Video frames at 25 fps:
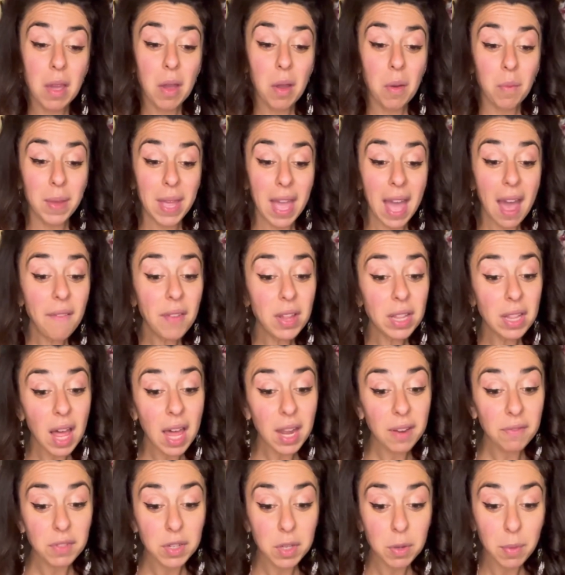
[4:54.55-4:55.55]
we have a lot
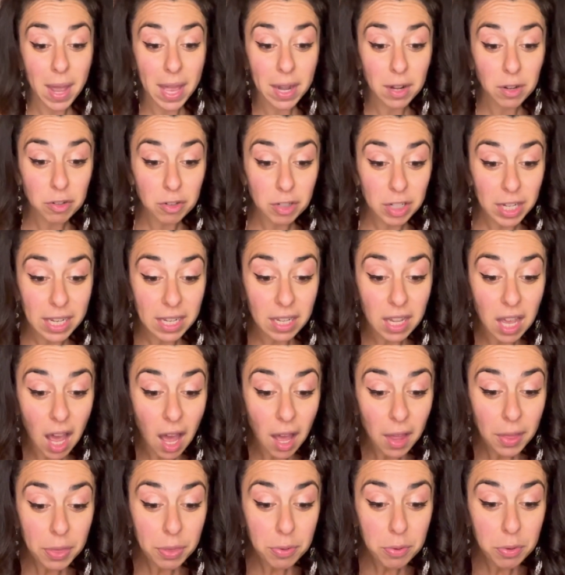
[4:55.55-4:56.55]
of new energy.
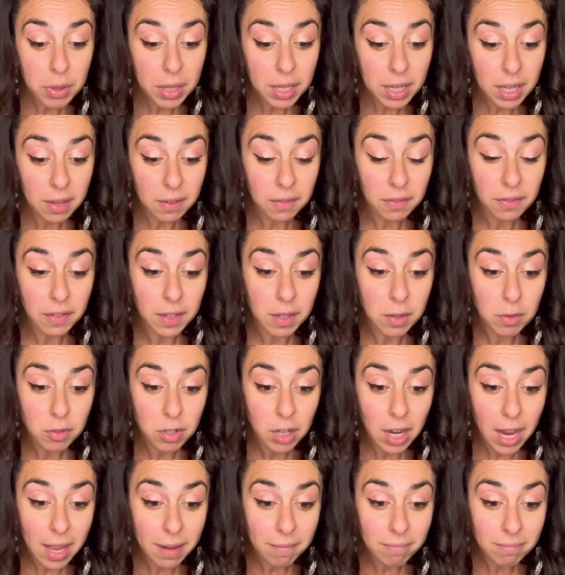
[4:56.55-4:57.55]
Cut through the
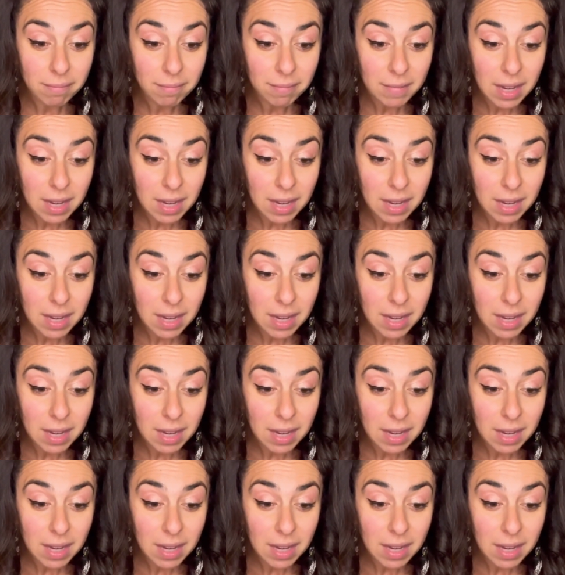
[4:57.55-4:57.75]
confusion.